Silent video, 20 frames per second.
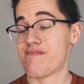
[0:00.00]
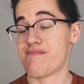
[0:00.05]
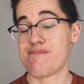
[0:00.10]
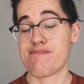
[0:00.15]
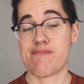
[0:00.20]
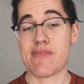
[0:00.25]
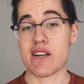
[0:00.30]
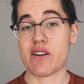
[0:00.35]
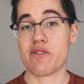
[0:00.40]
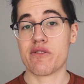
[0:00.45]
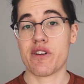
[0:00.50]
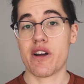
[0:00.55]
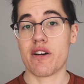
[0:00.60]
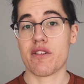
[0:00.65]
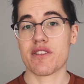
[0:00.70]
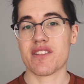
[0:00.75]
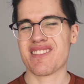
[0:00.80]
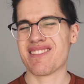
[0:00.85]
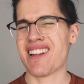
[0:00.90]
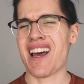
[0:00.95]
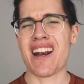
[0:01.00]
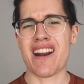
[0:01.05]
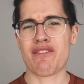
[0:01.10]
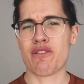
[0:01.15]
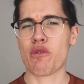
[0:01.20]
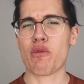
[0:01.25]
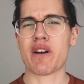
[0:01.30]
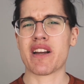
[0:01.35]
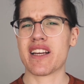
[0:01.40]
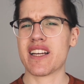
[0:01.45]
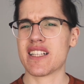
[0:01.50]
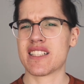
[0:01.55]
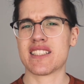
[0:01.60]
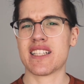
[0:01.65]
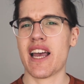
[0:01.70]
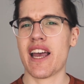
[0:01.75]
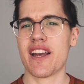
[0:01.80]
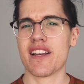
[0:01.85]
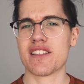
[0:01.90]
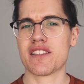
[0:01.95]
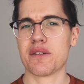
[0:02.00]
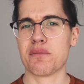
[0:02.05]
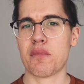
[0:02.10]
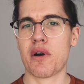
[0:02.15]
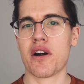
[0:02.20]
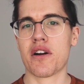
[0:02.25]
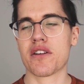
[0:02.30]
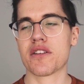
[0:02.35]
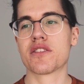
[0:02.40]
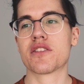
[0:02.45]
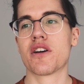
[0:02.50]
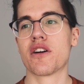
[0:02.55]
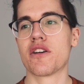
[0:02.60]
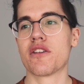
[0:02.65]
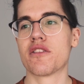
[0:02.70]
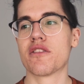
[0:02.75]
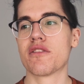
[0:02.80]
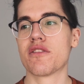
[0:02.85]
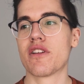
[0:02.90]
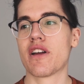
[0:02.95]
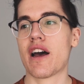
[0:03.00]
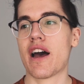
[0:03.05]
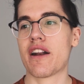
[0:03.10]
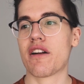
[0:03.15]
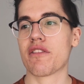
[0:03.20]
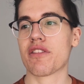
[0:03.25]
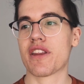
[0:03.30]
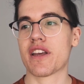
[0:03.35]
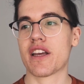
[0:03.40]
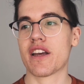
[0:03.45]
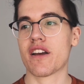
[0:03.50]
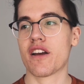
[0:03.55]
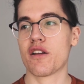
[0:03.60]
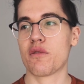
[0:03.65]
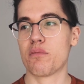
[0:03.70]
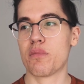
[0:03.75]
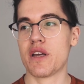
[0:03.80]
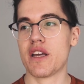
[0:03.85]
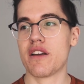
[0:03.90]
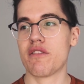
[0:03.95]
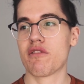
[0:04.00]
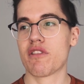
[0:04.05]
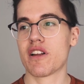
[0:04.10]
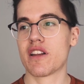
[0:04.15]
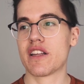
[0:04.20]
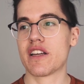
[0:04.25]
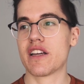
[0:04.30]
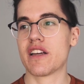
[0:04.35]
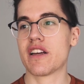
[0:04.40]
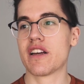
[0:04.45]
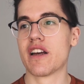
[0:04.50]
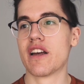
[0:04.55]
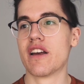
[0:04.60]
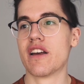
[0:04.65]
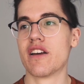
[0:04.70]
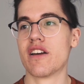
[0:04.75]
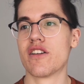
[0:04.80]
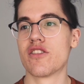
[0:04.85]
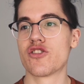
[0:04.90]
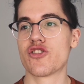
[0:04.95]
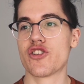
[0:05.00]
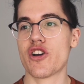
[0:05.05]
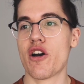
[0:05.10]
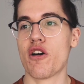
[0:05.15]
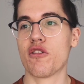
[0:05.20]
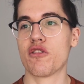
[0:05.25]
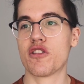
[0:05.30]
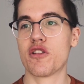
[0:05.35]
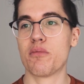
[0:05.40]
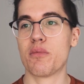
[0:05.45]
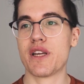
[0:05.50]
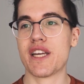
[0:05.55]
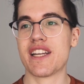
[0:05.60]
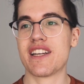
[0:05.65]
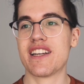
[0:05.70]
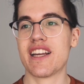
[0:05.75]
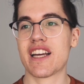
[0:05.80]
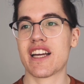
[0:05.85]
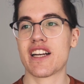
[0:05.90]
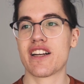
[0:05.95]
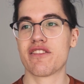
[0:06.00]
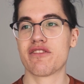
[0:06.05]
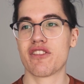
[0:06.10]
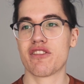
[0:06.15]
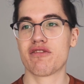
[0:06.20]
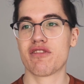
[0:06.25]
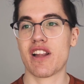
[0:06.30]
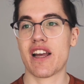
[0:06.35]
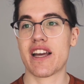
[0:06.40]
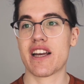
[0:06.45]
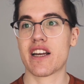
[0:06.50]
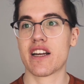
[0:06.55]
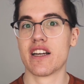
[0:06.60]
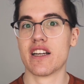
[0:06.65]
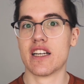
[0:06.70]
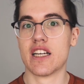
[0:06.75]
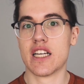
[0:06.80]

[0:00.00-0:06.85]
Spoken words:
But who knows? Not everyone gets ASMR, so I don't think it could be really shown to be indicative of, like,